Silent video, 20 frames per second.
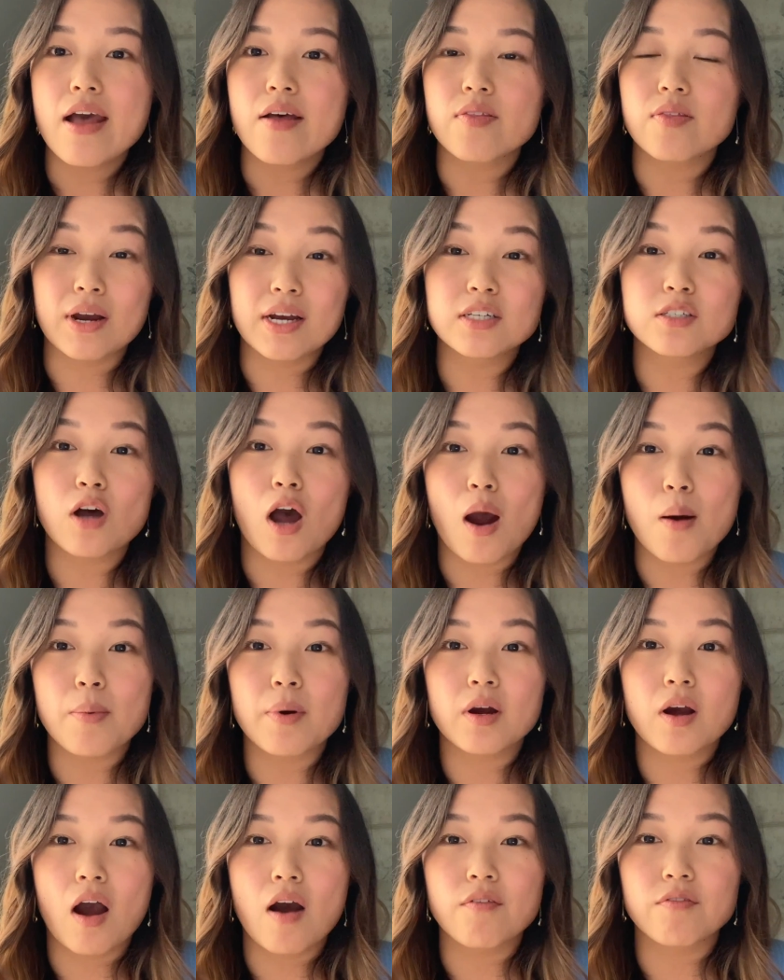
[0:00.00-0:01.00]
Grace
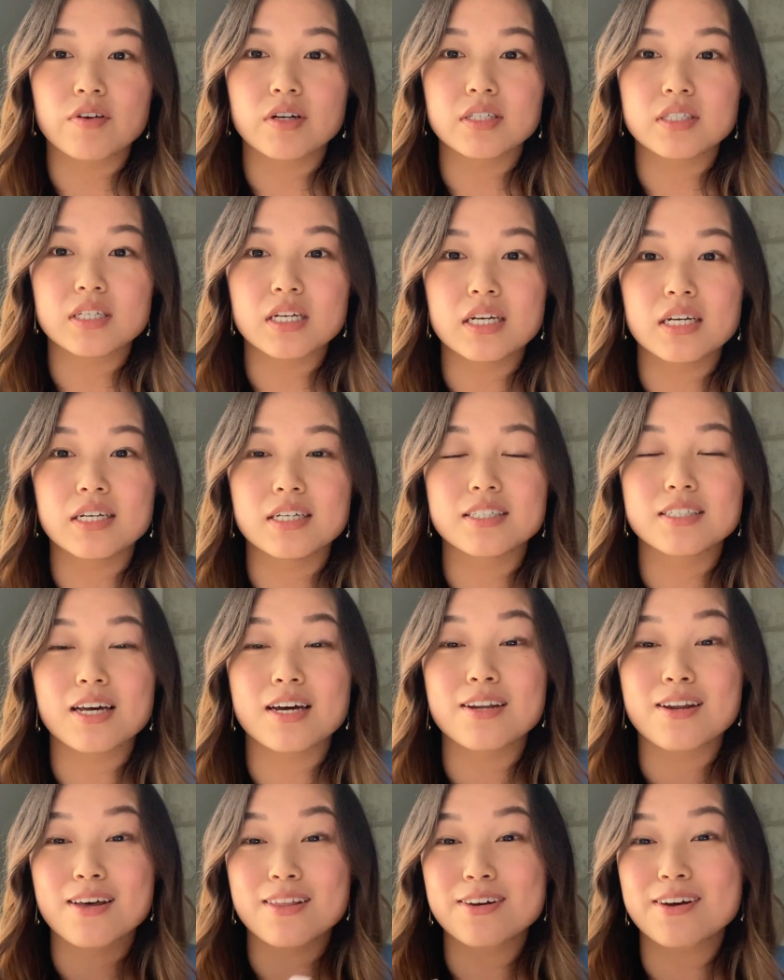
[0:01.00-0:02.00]
Hopper Conference is
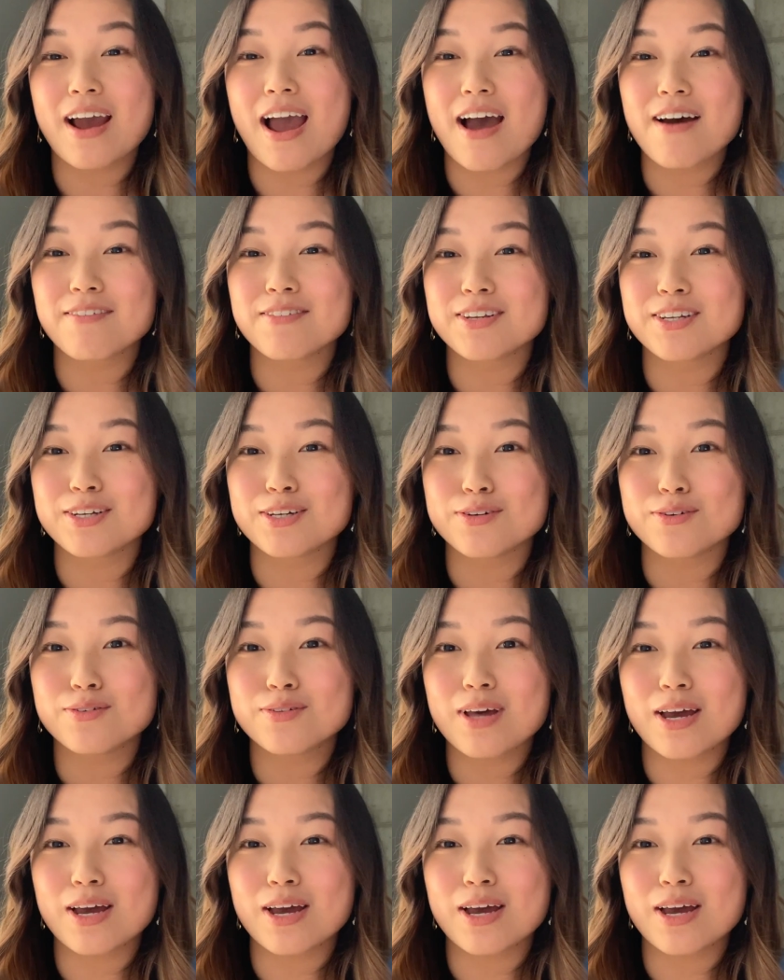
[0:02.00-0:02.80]
another avenue